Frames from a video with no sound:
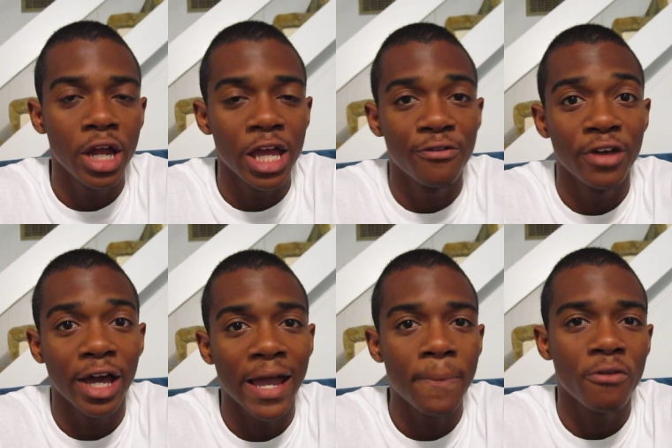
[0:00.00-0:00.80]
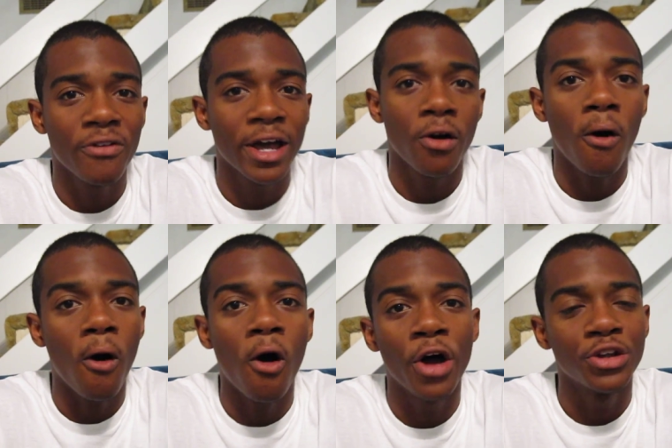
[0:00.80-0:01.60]
if he had kept the fight
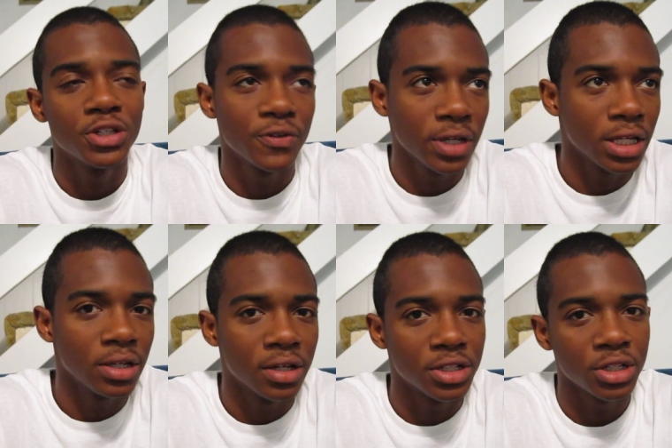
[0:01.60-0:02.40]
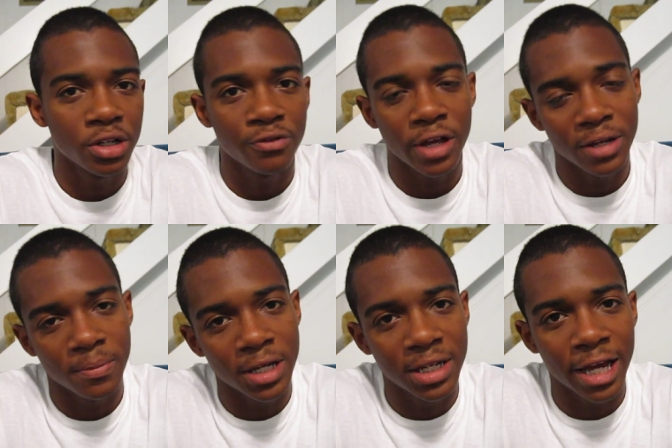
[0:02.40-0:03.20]
on his feet instead of letting him
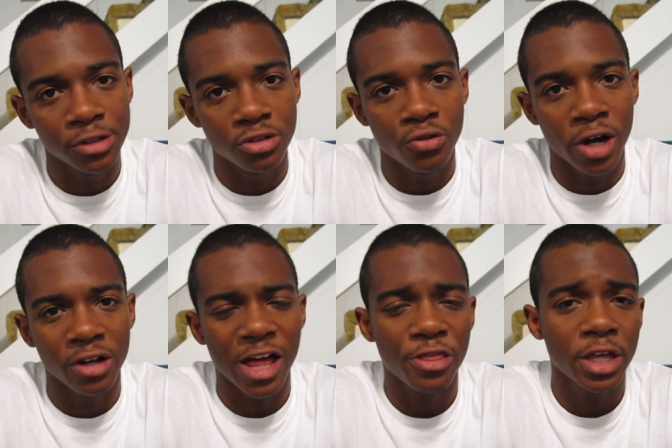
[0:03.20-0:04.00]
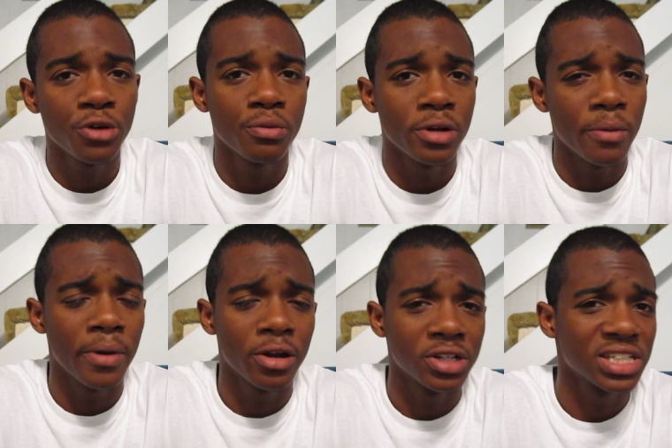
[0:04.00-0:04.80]
get down to the ground. Cause I think he would have been a
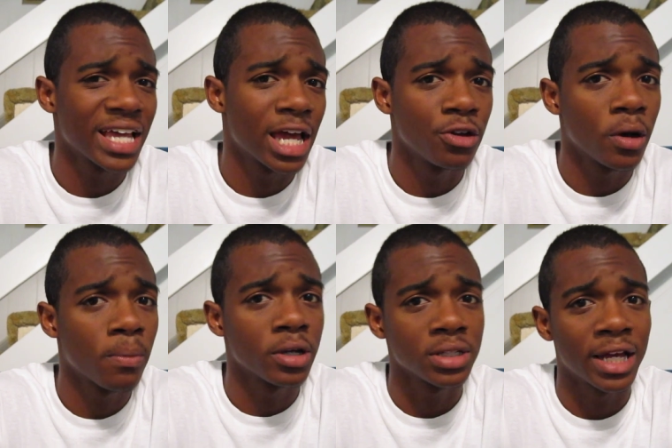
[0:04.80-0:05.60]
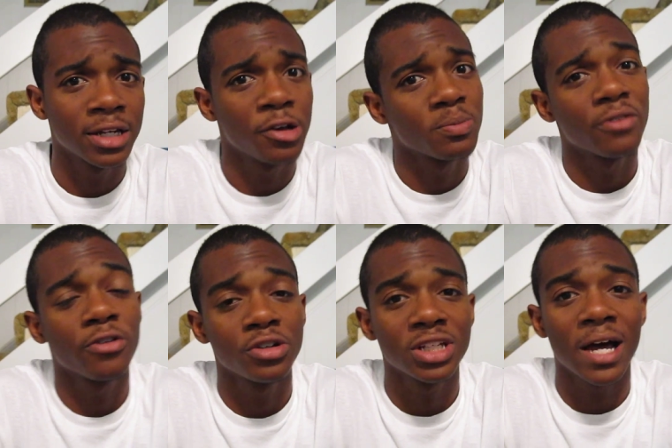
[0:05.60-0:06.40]
better stand-up because like that was my
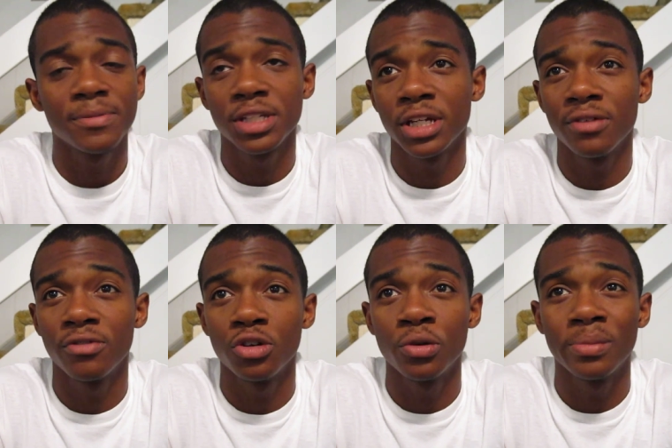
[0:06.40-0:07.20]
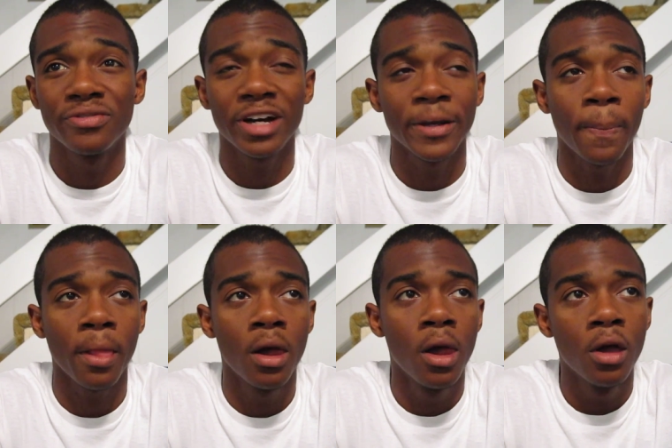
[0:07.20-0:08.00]
first time seeing Werdum fight.
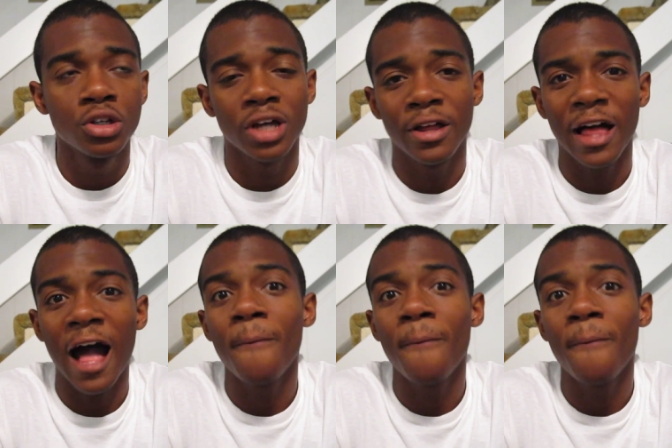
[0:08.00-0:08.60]
So I,